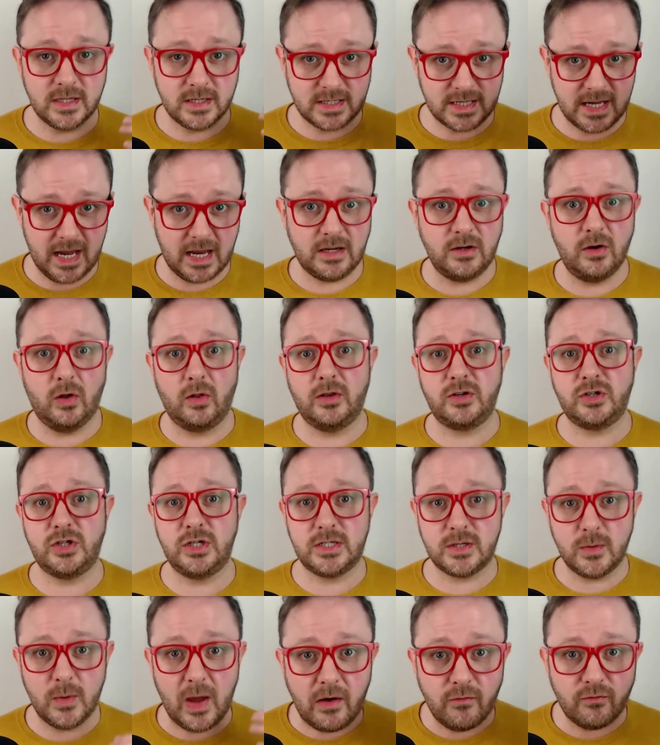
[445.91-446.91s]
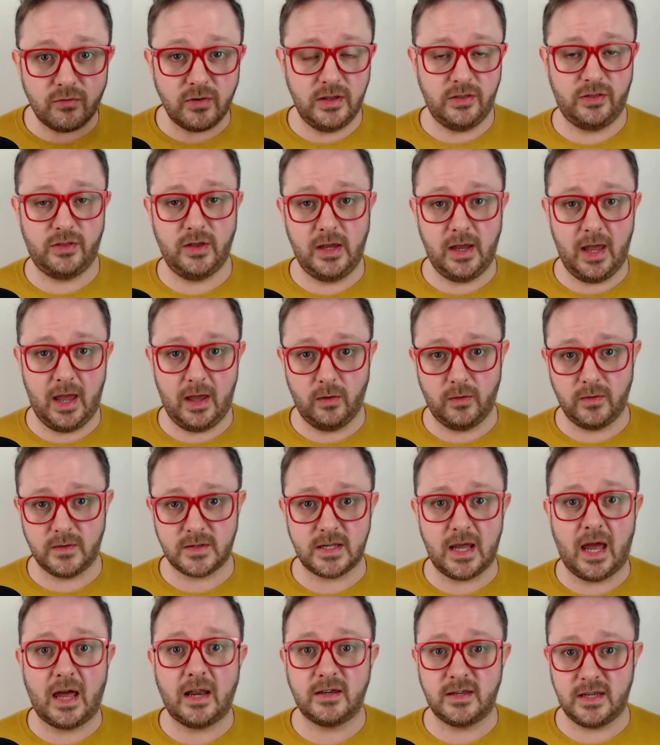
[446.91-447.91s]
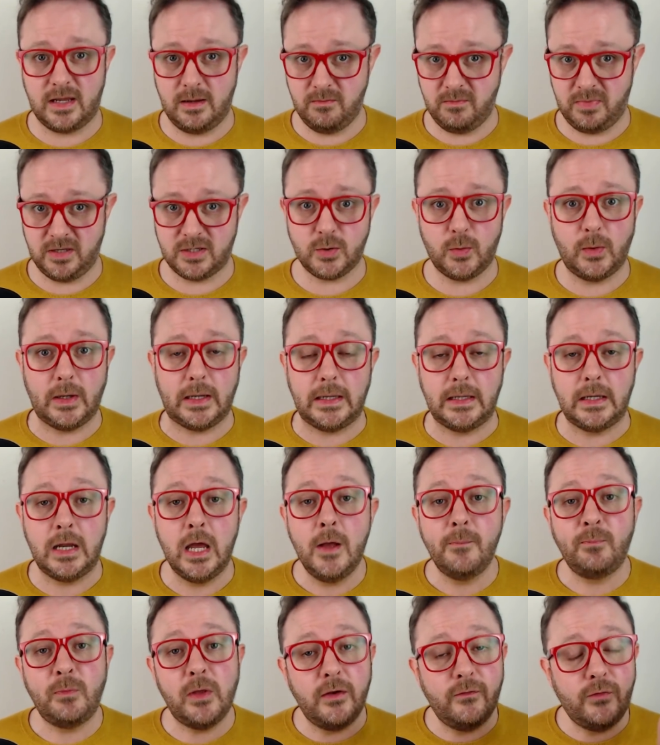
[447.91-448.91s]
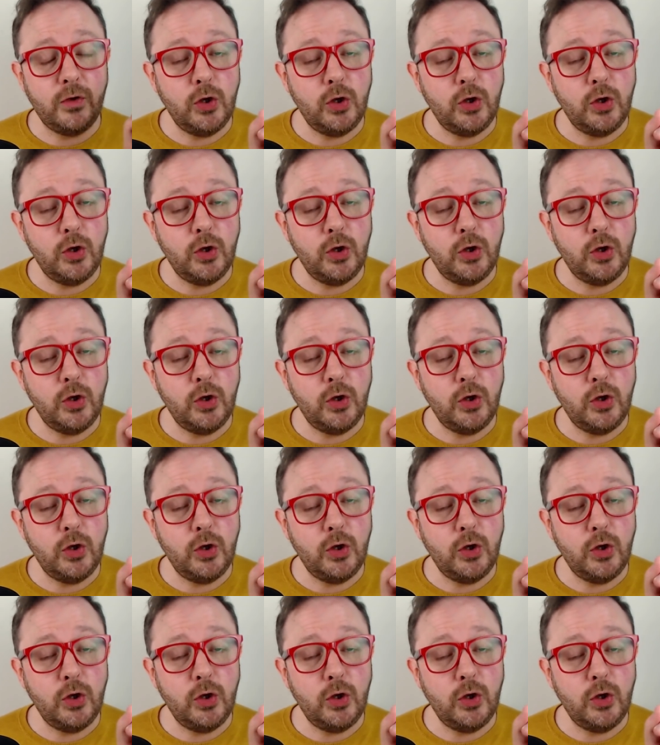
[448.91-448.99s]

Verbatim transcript: to the technology to everything else and in between.